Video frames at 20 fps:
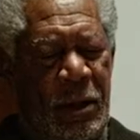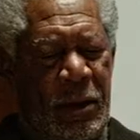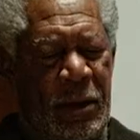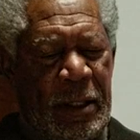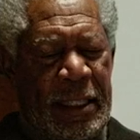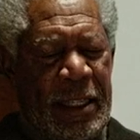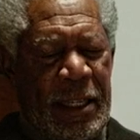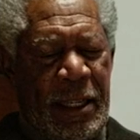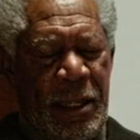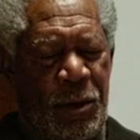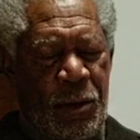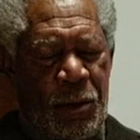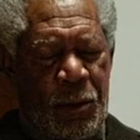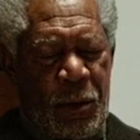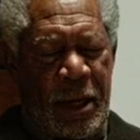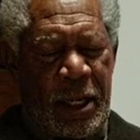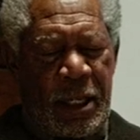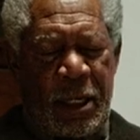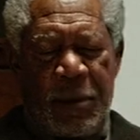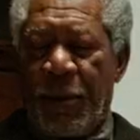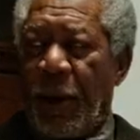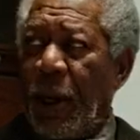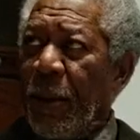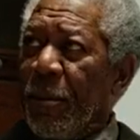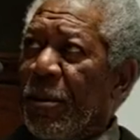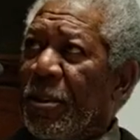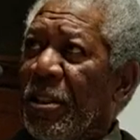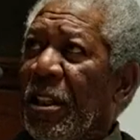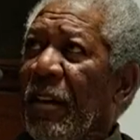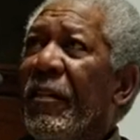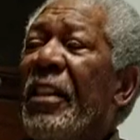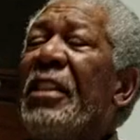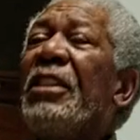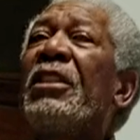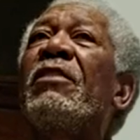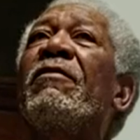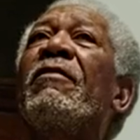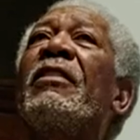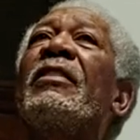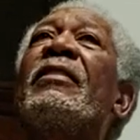only real purpose of each of